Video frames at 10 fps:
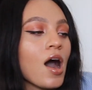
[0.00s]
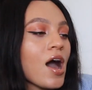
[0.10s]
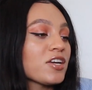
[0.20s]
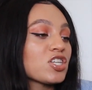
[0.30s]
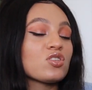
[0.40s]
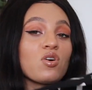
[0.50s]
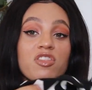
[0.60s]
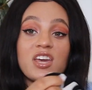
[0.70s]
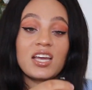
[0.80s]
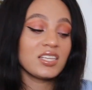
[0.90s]
I just
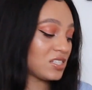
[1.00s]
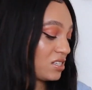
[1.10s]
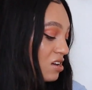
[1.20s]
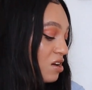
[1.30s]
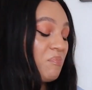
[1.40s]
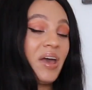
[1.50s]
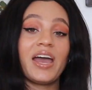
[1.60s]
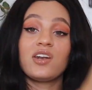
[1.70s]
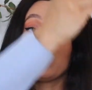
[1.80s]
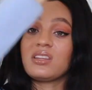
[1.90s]
thought this
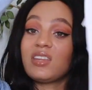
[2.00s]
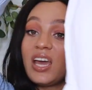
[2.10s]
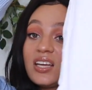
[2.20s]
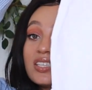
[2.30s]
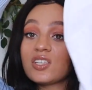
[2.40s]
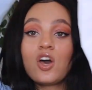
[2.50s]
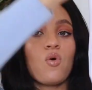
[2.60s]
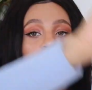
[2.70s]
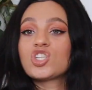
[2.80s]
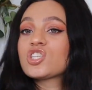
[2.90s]
paired with this
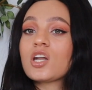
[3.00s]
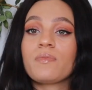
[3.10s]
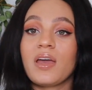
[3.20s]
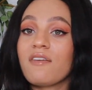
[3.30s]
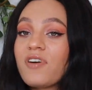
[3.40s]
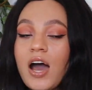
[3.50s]
was just gonna be a